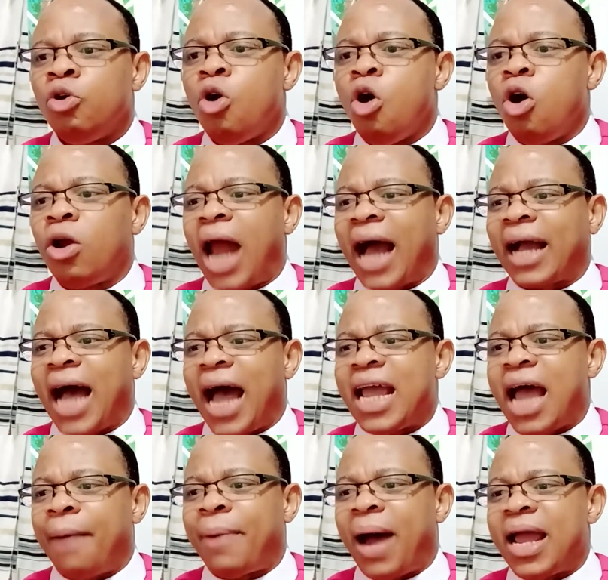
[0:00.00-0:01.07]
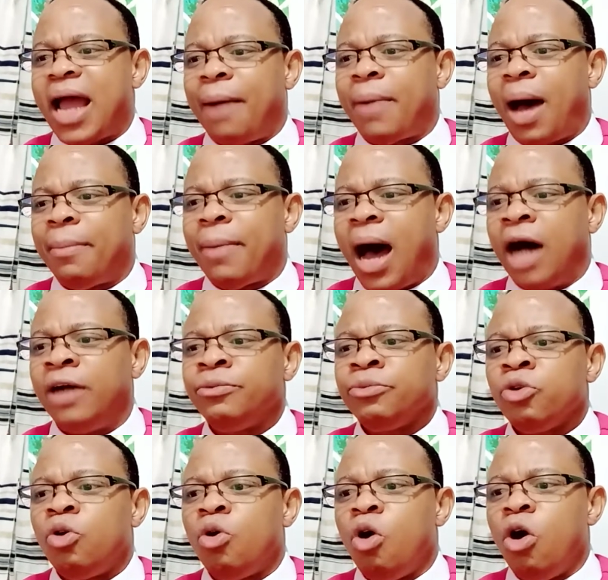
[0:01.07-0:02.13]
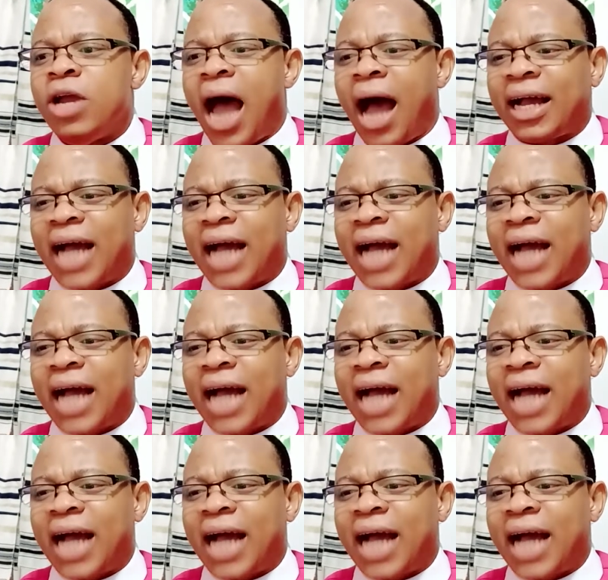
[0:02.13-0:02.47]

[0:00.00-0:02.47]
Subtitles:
Ola Gaya Baya Mama. Oya